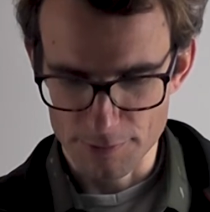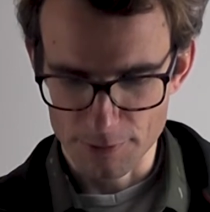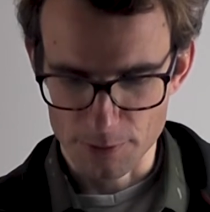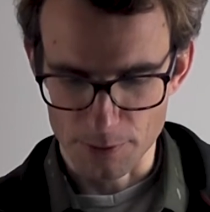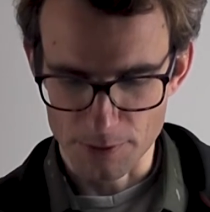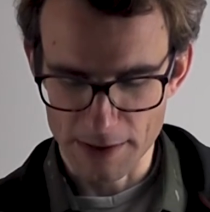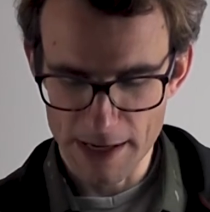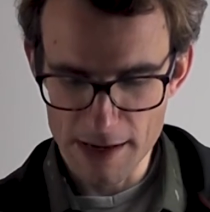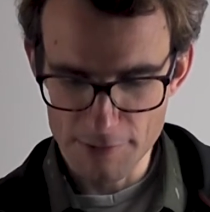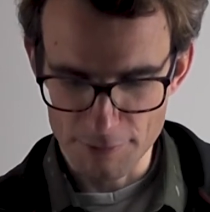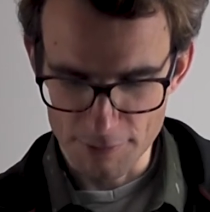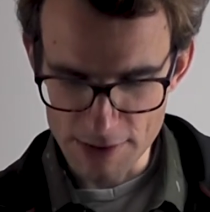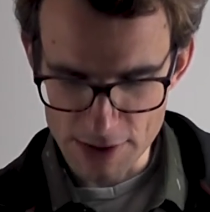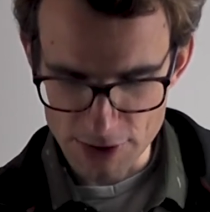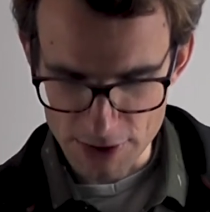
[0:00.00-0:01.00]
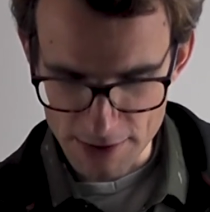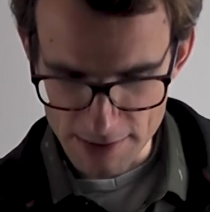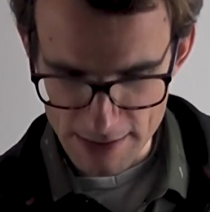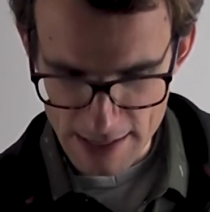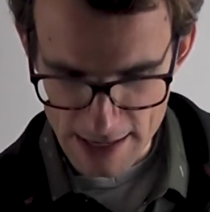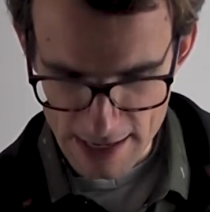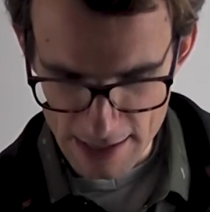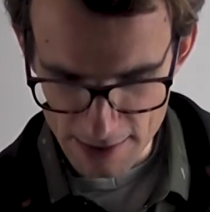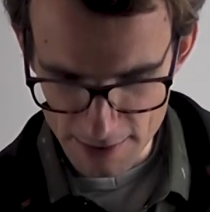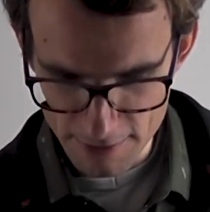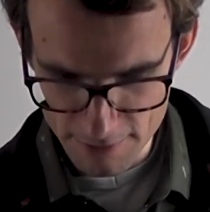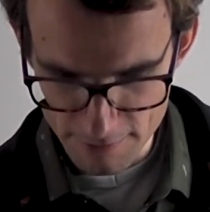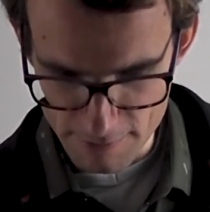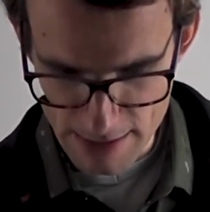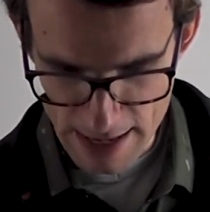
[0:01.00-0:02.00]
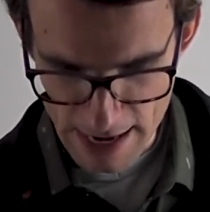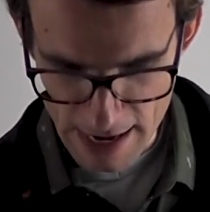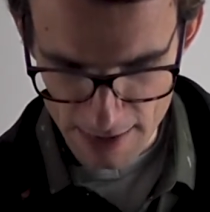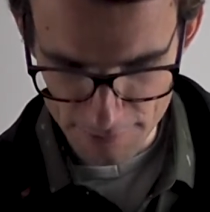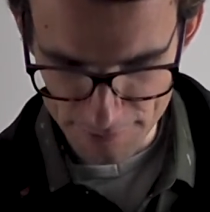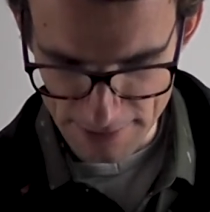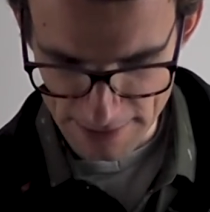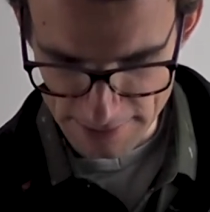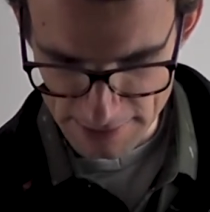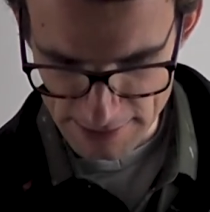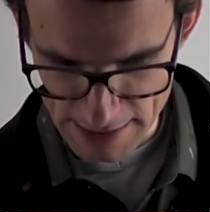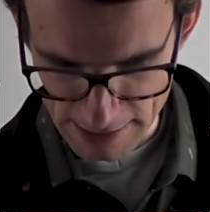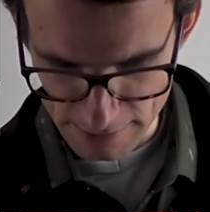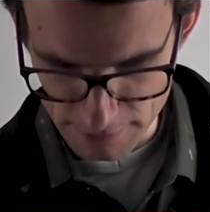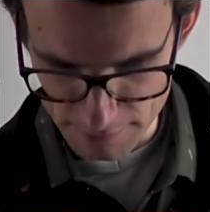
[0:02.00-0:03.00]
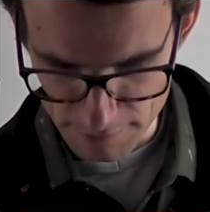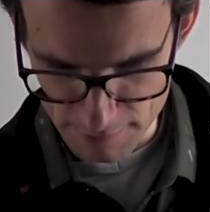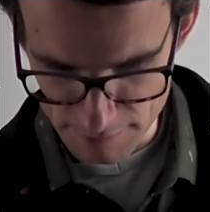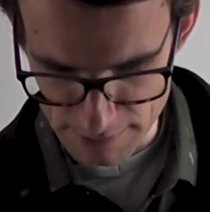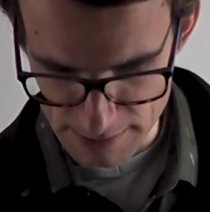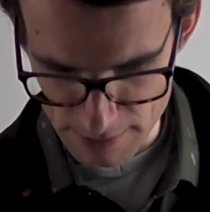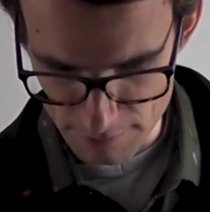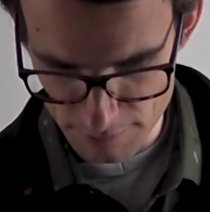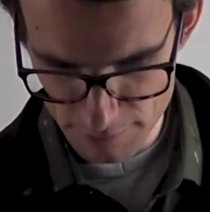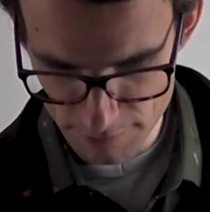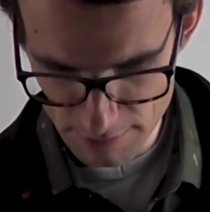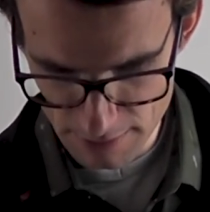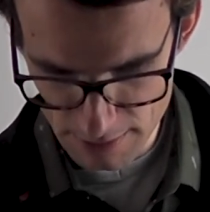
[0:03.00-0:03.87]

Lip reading: concave region, here we have that the second derivative